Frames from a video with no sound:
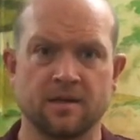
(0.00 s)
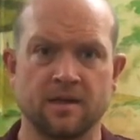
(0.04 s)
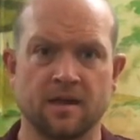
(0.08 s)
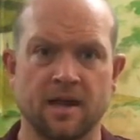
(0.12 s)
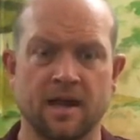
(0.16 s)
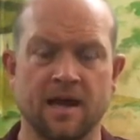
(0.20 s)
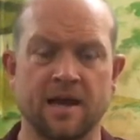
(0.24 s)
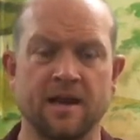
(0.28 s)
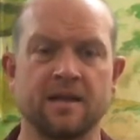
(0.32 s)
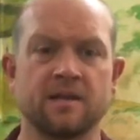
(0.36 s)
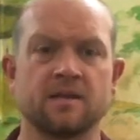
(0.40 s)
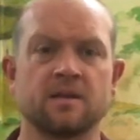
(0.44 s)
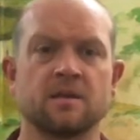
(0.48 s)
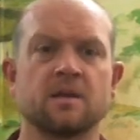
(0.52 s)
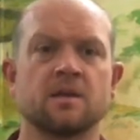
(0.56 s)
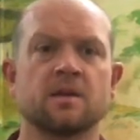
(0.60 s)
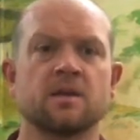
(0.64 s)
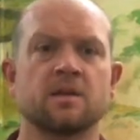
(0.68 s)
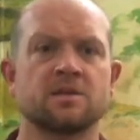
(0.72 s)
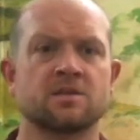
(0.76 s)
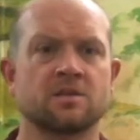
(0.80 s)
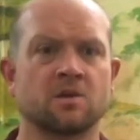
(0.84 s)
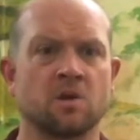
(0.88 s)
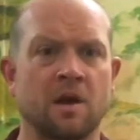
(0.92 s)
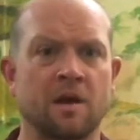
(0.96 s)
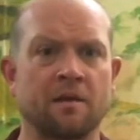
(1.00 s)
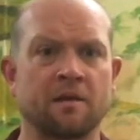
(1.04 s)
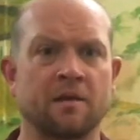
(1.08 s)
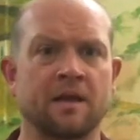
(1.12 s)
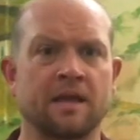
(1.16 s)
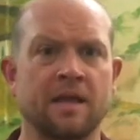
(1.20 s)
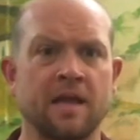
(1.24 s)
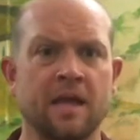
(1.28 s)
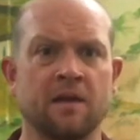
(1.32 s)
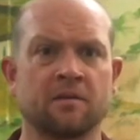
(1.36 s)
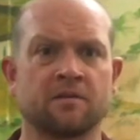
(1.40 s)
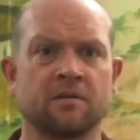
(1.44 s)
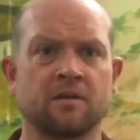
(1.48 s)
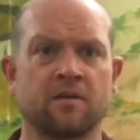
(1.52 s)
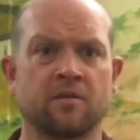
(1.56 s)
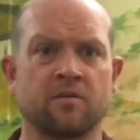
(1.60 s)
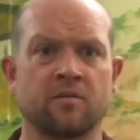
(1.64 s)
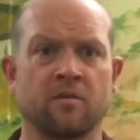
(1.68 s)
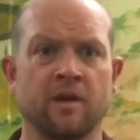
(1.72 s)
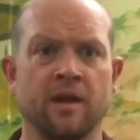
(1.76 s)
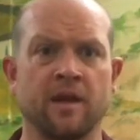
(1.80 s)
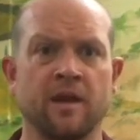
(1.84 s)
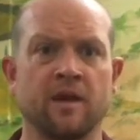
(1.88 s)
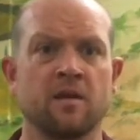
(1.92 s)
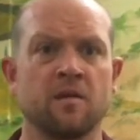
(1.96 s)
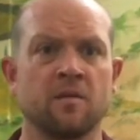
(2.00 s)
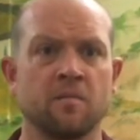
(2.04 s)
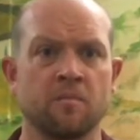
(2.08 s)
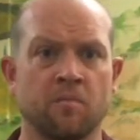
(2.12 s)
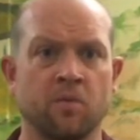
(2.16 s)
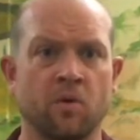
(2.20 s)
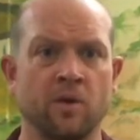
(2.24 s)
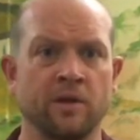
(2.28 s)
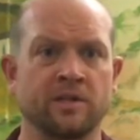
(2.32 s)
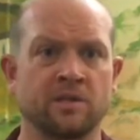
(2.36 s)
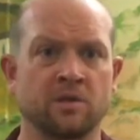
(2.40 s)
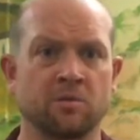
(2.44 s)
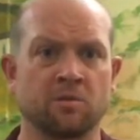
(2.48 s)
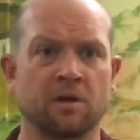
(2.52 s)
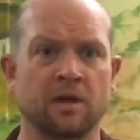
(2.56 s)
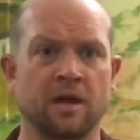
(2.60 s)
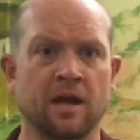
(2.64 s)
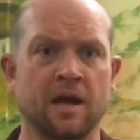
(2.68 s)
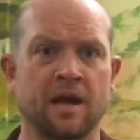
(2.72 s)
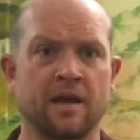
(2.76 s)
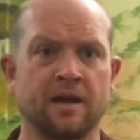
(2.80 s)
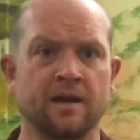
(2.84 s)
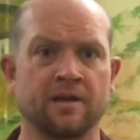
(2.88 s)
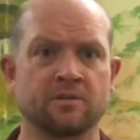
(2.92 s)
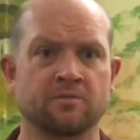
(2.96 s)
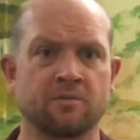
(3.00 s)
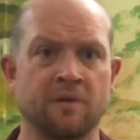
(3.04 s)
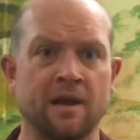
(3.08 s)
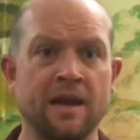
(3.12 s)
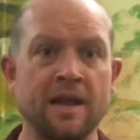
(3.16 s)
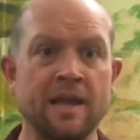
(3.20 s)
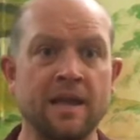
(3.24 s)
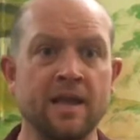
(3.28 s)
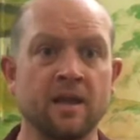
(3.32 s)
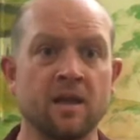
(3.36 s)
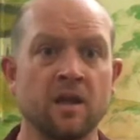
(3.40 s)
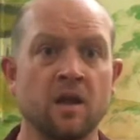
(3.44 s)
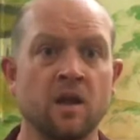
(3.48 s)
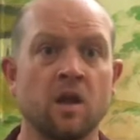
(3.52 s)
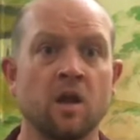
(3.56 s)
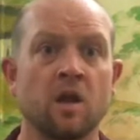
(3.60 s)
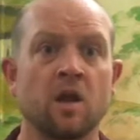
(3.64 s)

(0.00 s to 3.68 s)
Got it? So I'm going to count to three, point to where God is. Ready?